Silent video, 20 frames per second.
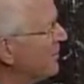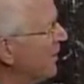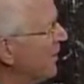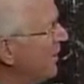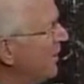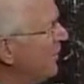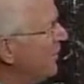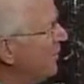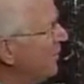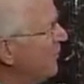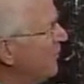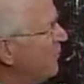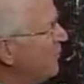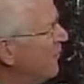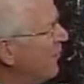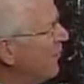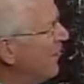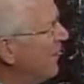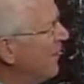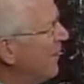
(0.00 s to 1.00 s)

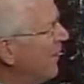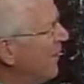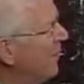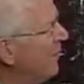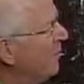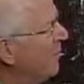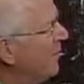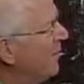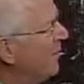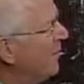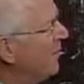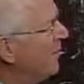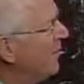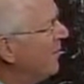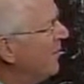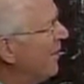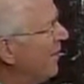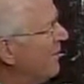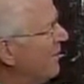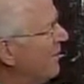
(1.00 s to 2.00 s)
$849 billion
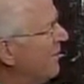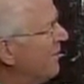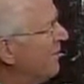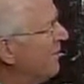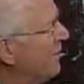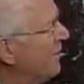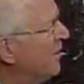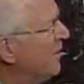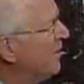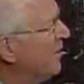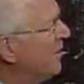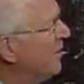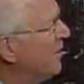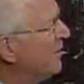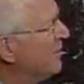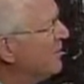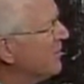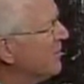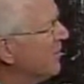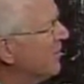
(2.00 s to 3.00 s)
over 10
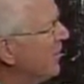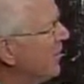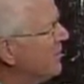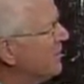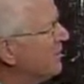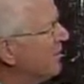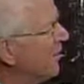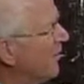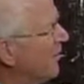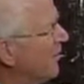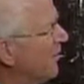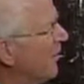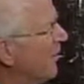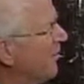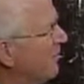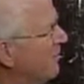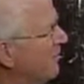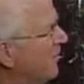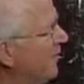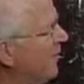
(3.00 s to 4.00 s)
years, that that's a
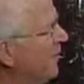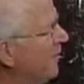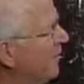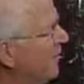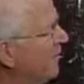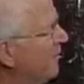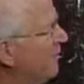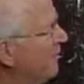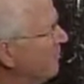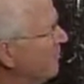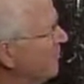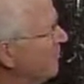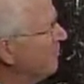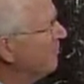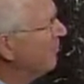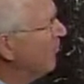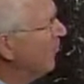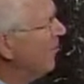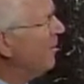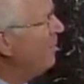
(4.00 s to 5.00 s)
correct figure
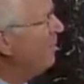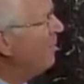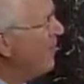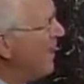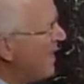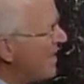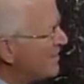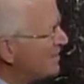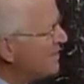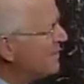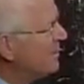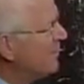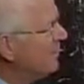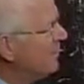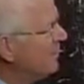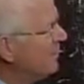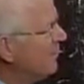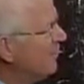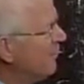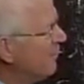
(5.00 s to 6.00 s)
for a
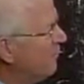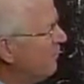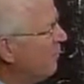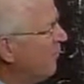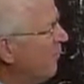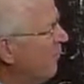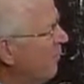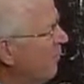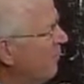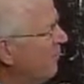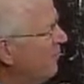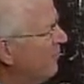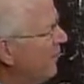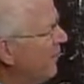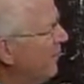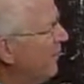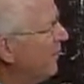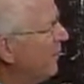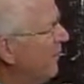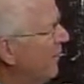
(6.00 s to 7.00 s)
massive reform of
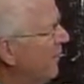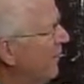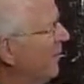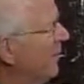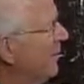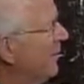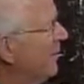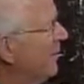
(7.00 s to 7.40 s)
health care?